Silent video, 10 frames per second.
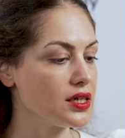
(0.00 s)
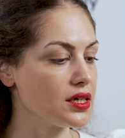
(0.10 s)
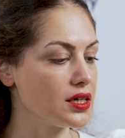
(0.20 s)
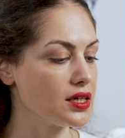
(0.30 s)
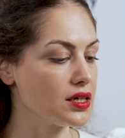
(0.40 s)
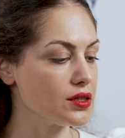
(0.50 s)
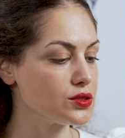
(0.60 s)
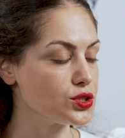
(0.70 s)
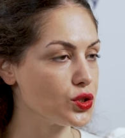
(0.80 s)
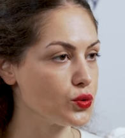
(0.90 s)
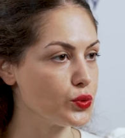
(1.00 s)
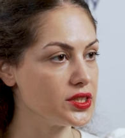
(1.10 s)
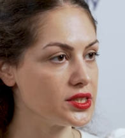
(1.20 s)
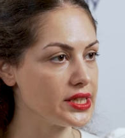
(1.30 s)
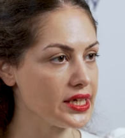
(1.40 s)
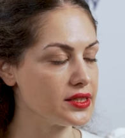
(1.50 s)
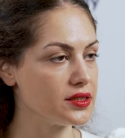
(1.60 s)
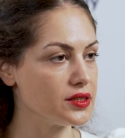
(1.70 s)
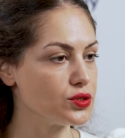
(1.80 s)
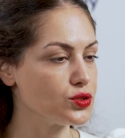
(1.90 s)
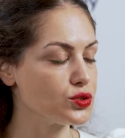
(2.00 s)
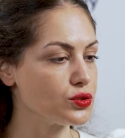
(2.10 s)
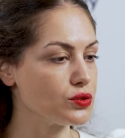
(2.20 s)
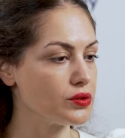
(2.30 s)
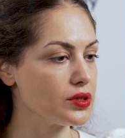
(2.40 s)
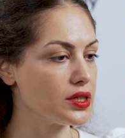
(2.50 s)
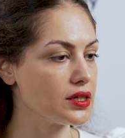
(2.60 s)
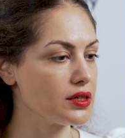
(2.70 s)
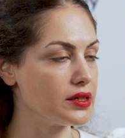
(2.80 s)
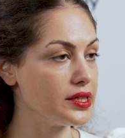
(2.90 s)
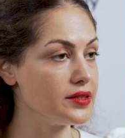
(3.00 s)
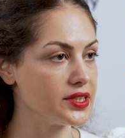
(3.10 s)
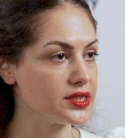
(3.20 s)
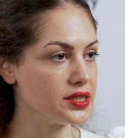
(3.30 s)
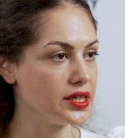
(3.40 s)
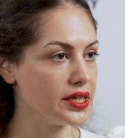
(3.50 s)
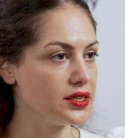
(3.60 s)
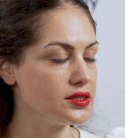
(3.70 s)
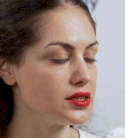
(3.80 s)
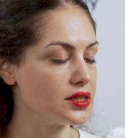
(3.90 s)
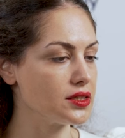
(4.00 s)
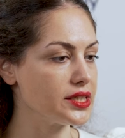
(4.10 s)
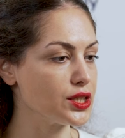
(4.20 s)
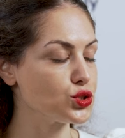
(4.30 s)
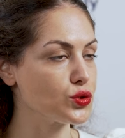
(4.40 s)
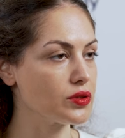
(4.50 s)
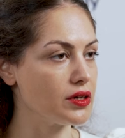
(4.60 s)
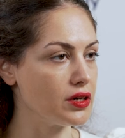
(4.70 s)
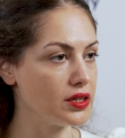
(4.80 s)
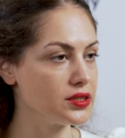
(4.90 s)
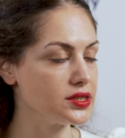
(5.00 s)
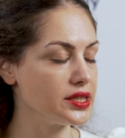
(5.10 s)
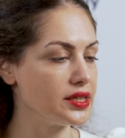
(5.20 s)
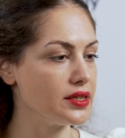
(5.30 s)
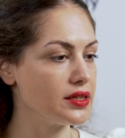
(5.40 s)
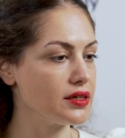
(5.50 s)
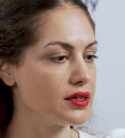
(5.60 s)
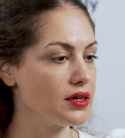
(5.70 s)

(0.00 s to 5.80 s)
uh, so we decided to uh, investigate uh, sexual health in